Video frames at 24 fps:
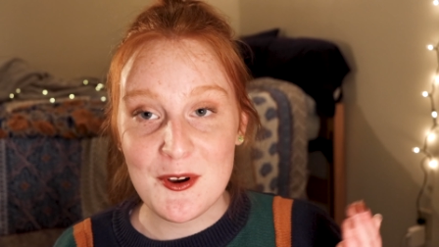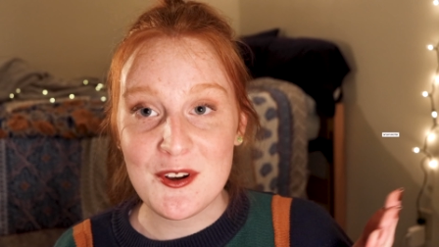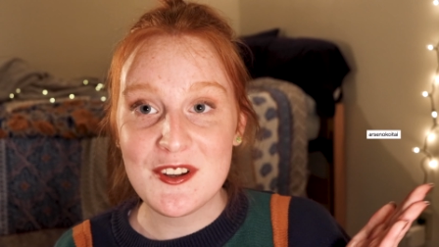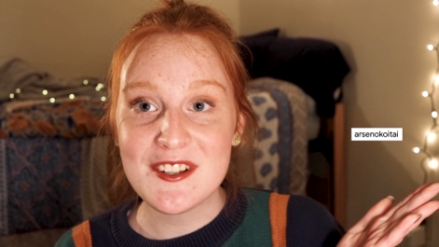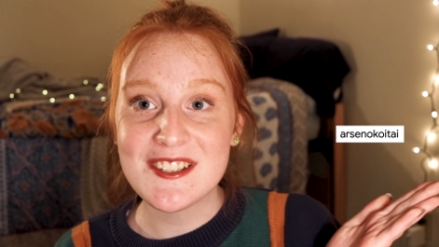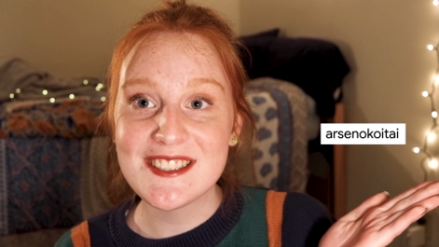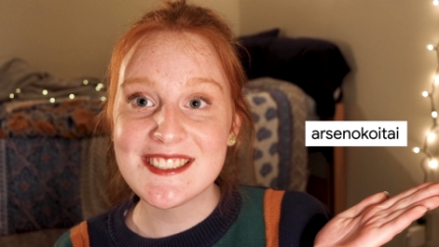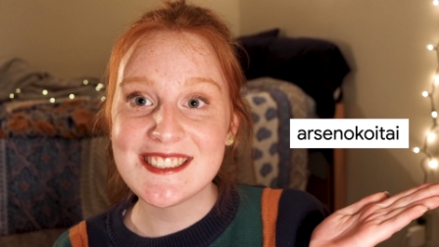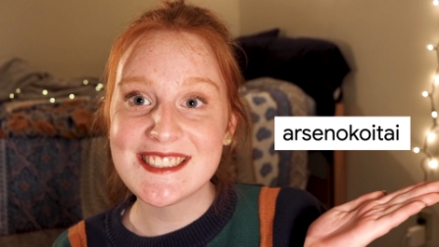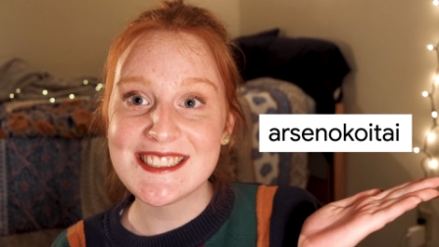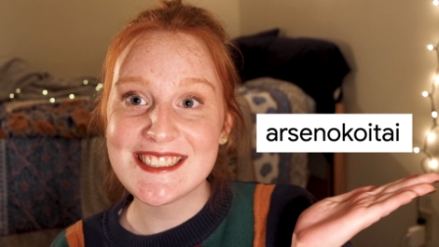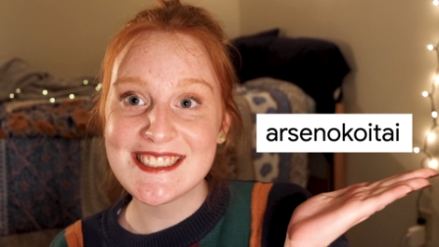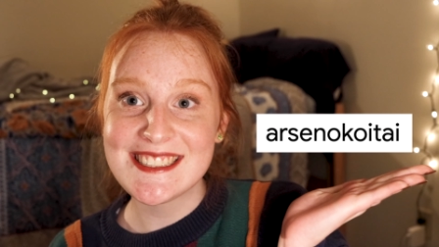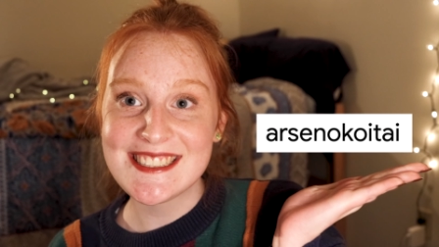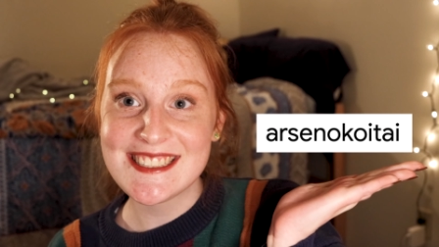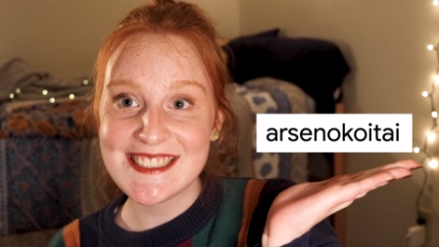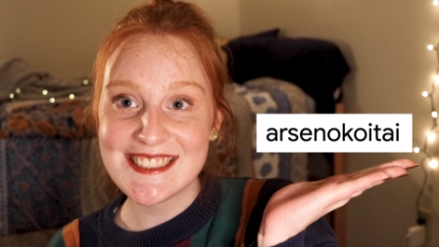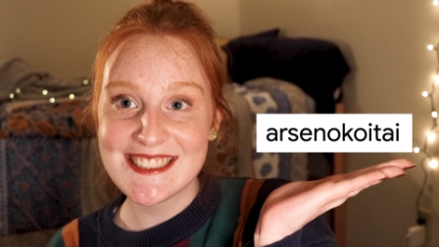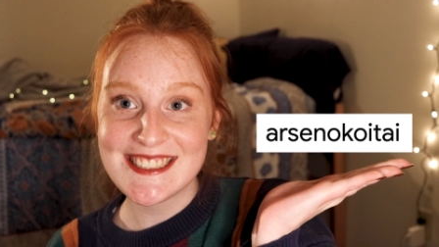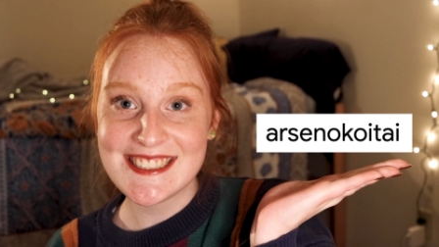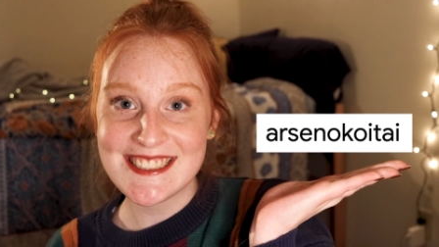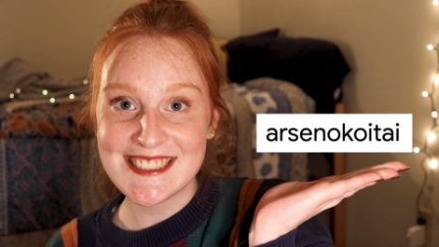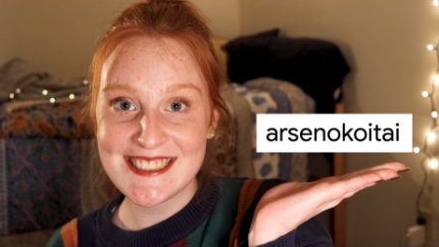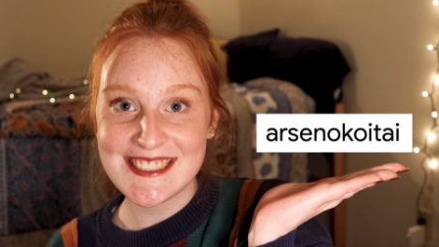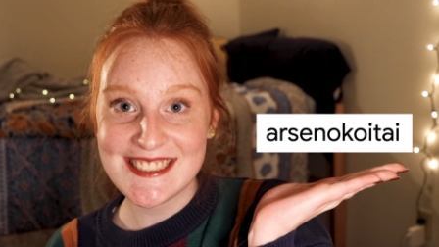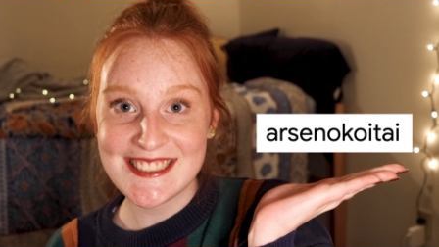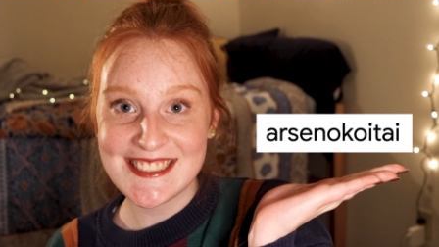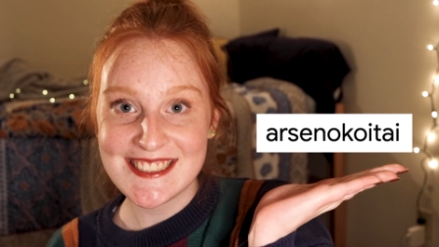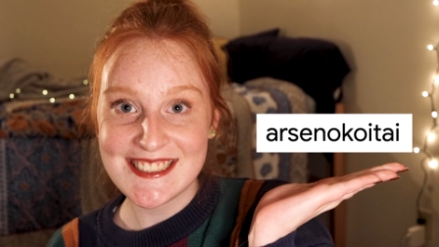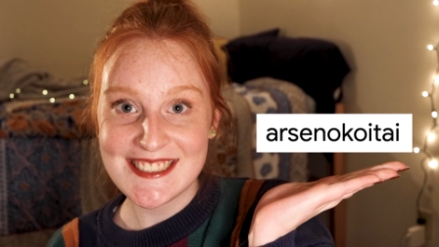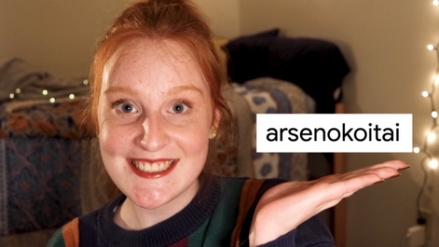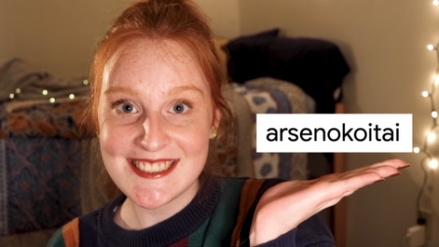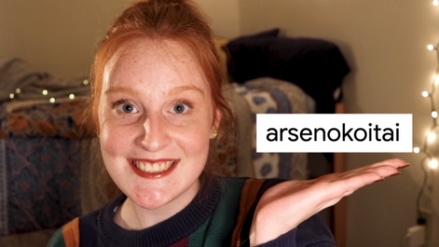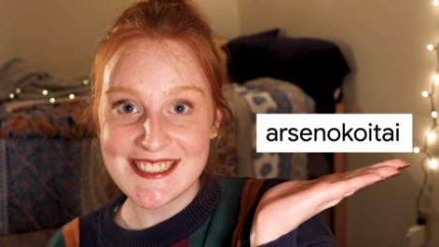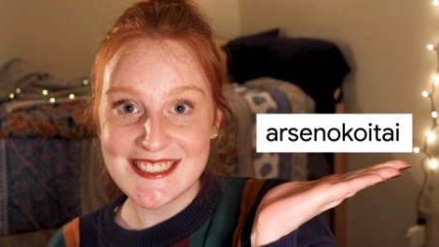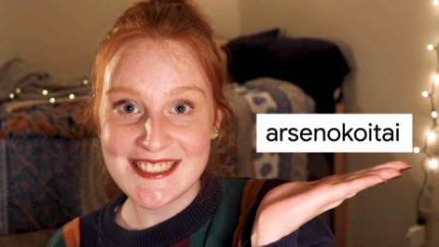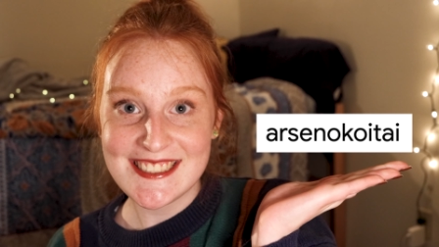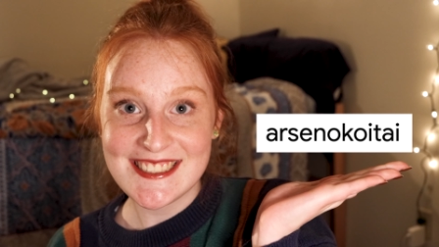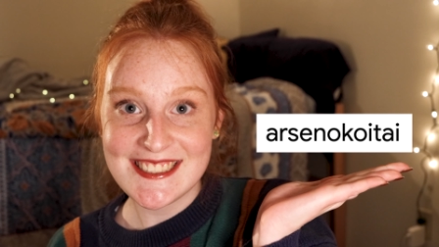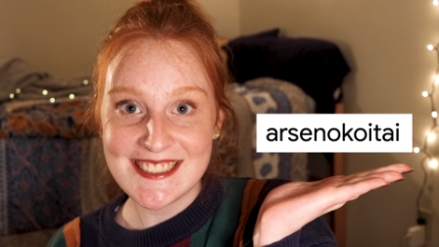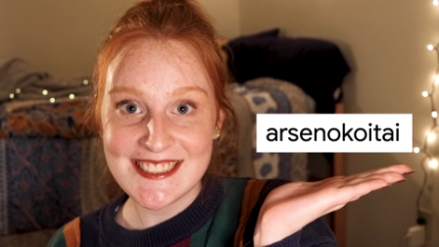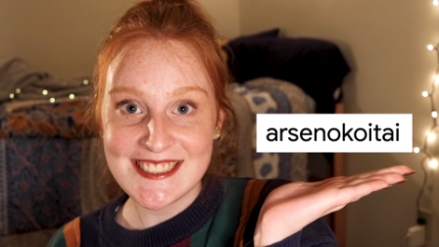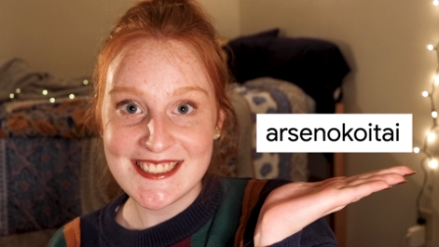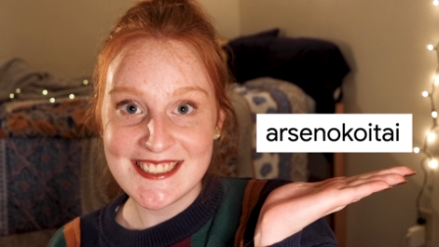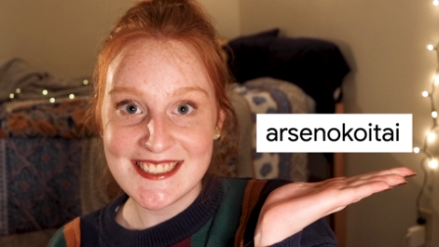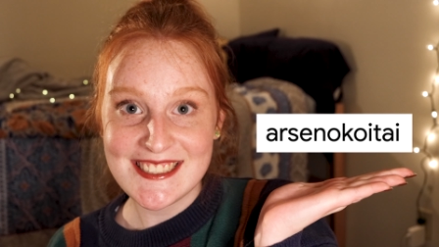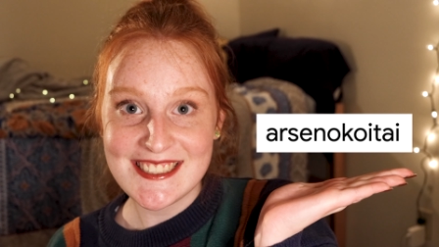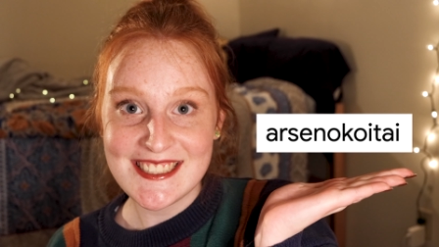
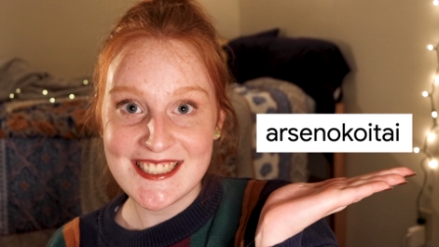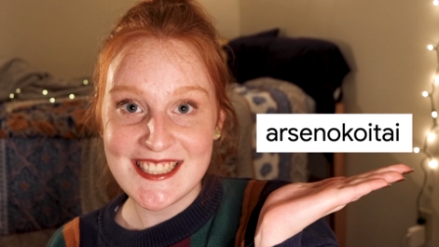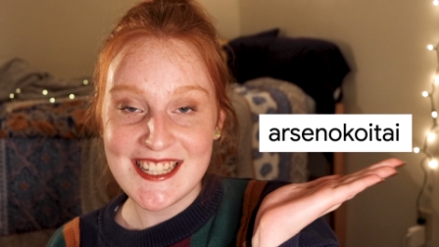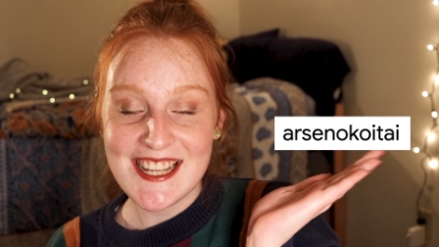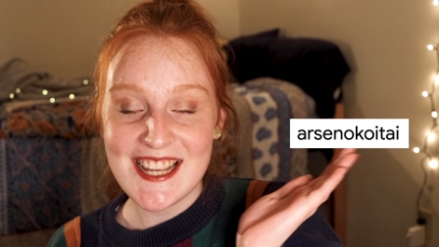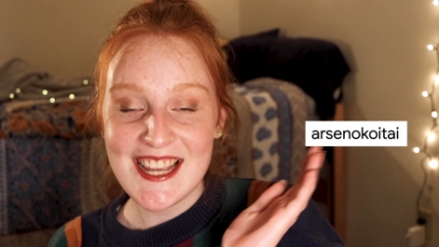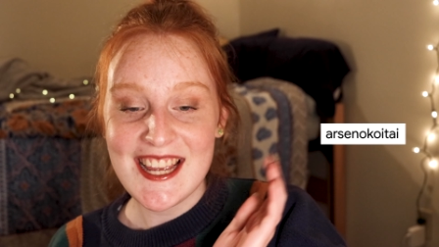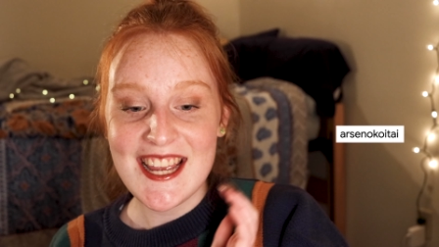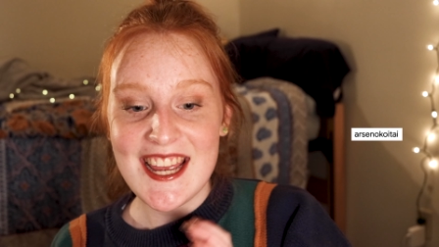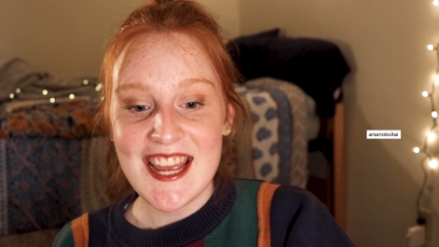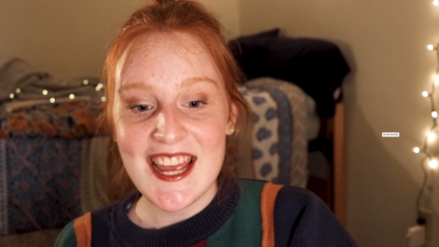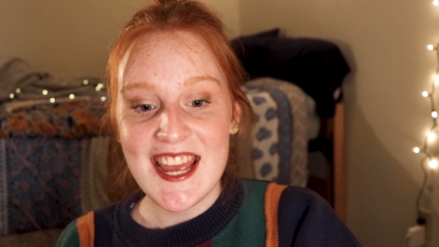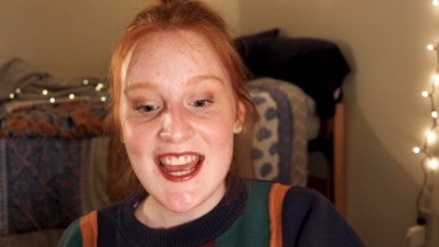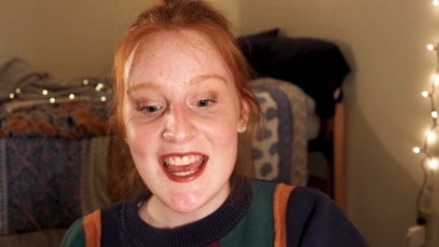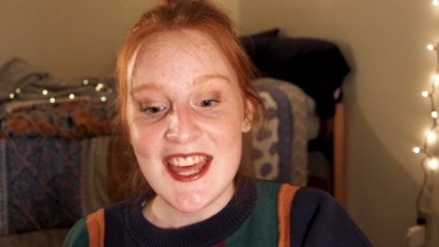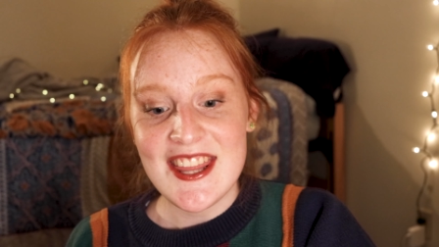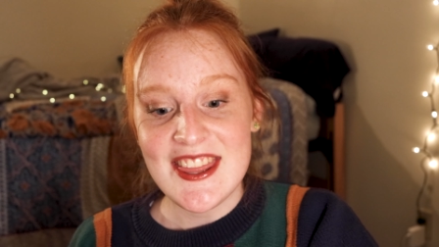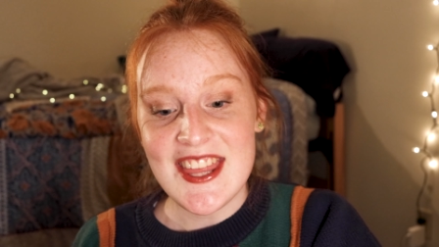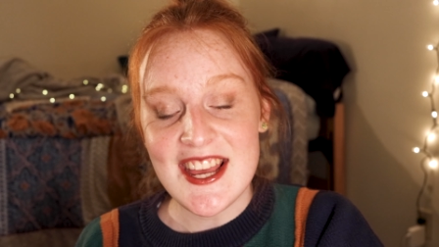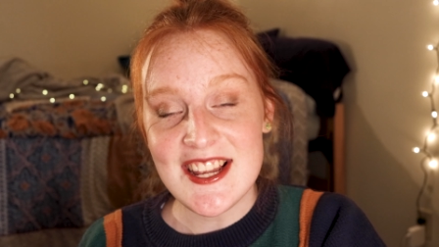Referring to pedophilia.